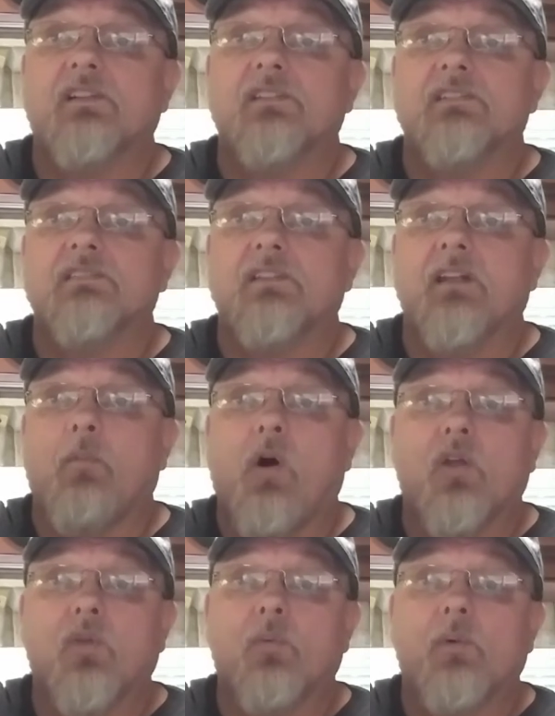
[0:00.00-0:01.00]
slam
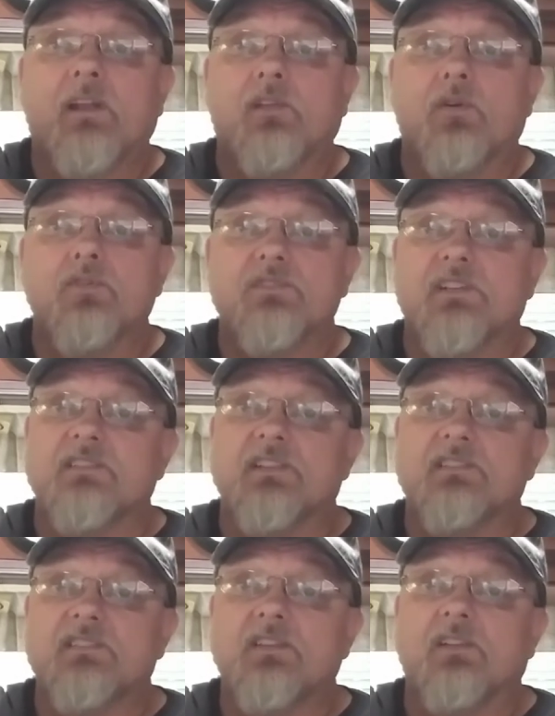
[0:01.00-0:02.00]
all the way closed, because it
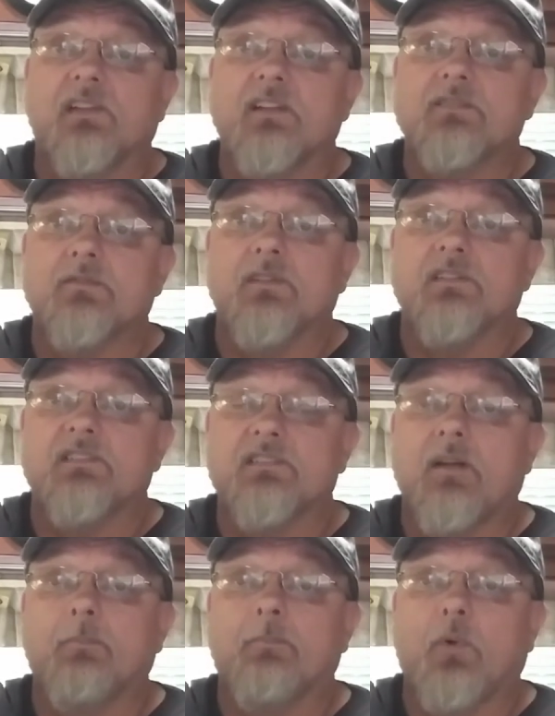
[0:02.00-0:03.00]
still lets
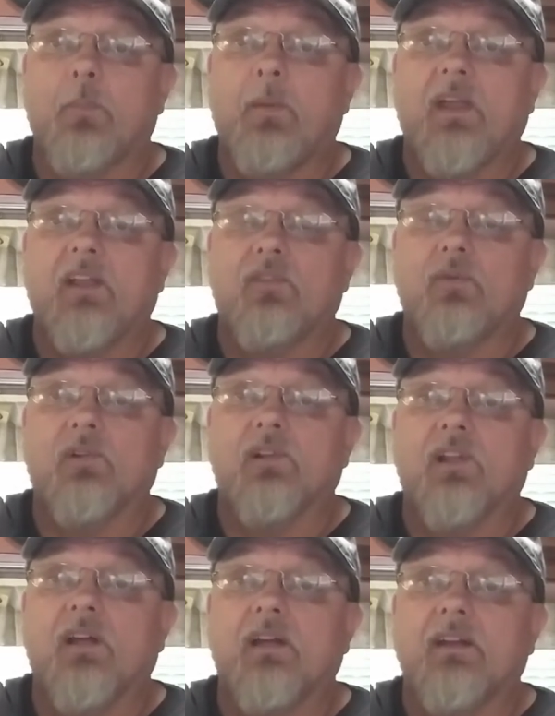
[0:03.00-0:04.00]
some propane through the
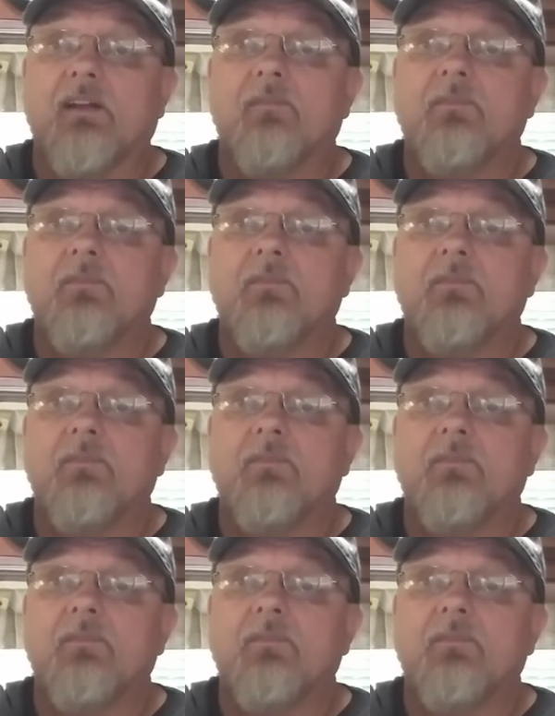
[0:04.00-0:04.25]
line.